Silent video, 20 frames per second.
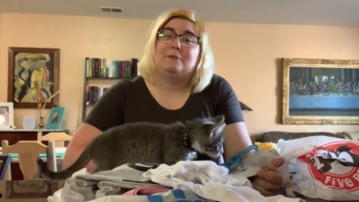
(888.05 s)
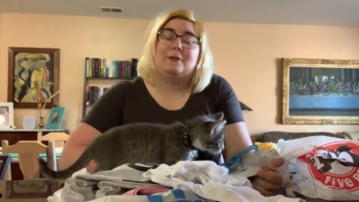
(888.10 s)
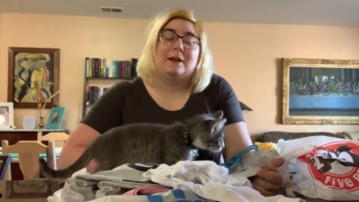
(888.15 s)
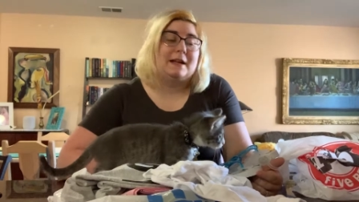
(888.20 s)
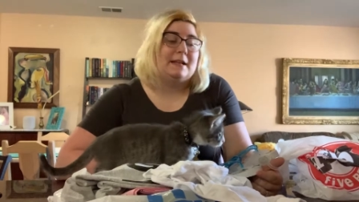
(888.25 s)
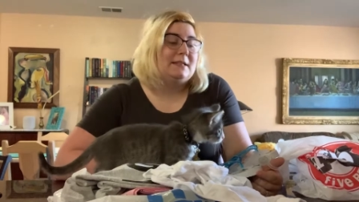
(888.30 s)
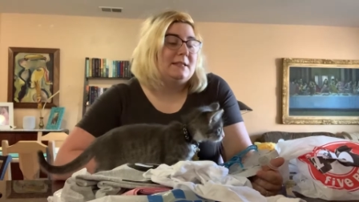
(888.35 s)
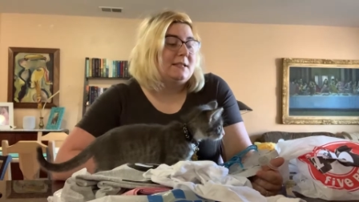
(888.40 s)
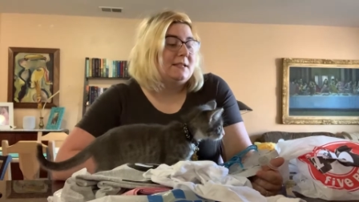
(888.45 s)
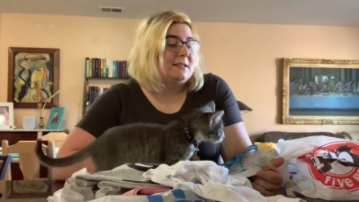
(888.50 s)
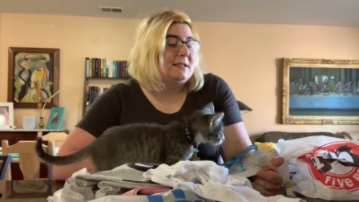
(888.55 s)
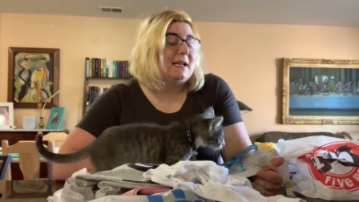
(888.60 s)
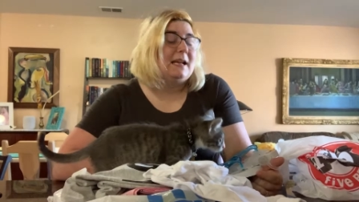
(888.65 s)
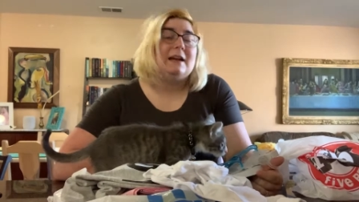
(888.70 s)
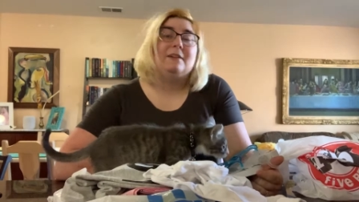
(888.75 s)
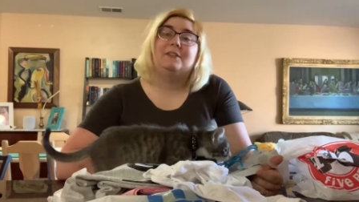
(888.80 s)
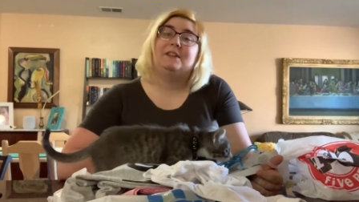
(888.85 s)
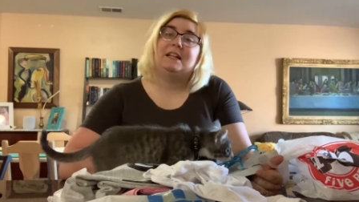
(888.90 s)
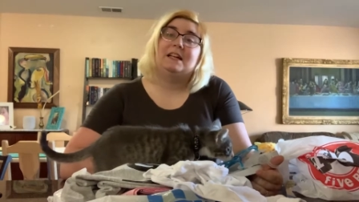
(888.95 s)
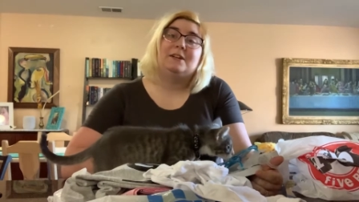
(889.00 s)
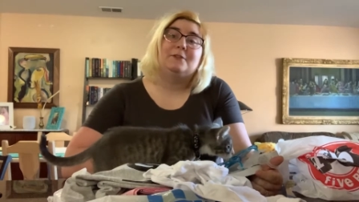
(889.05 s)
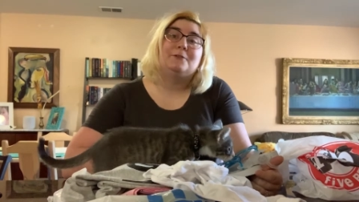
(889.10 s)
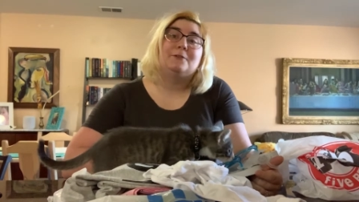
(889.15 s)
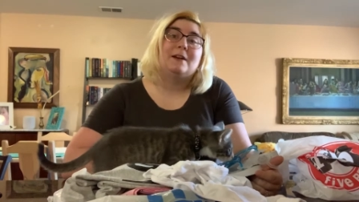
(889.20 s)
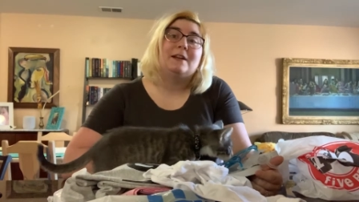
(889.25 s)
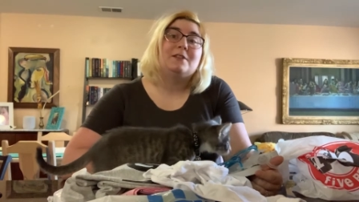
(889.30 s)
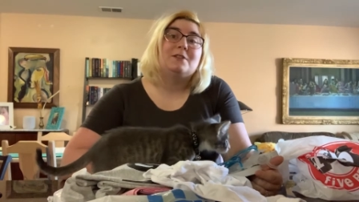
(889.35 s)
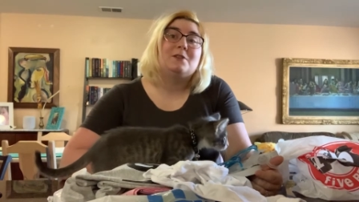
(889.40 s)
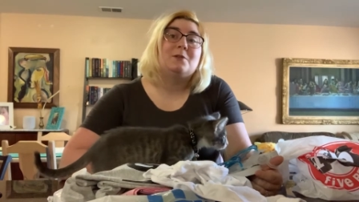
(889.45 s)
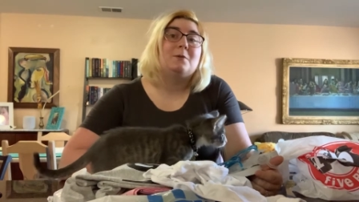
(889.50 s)
friends because I have a lot of
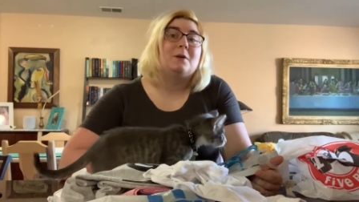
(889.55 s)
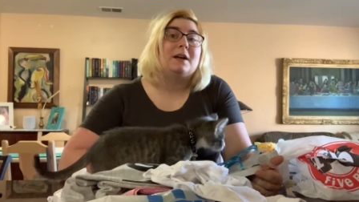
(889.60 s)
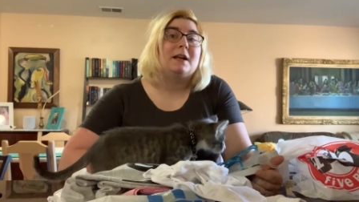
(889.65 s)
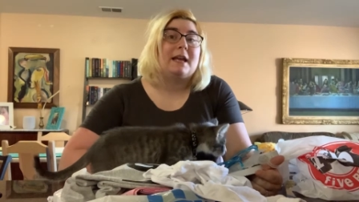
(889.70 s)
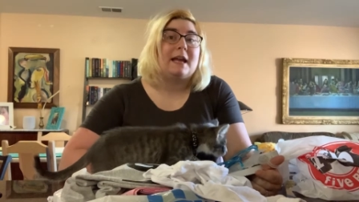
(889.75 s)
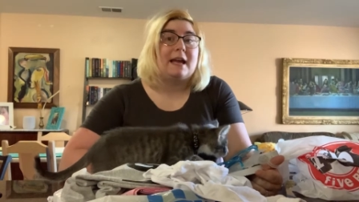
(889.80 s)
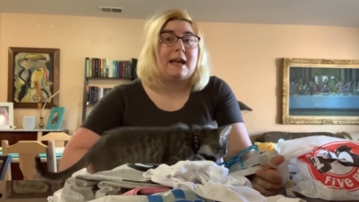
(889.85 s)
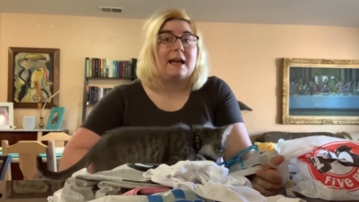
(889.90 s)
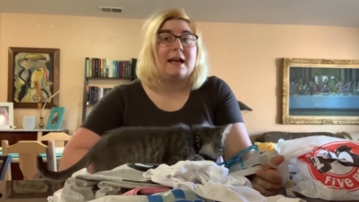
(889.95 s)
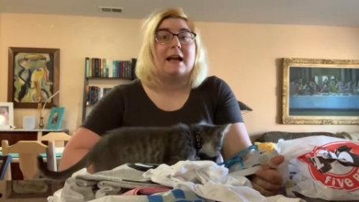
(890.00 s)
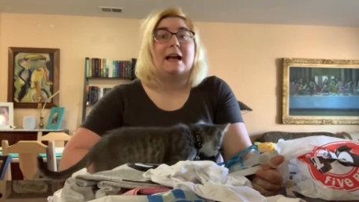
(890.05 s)
friends who are gay.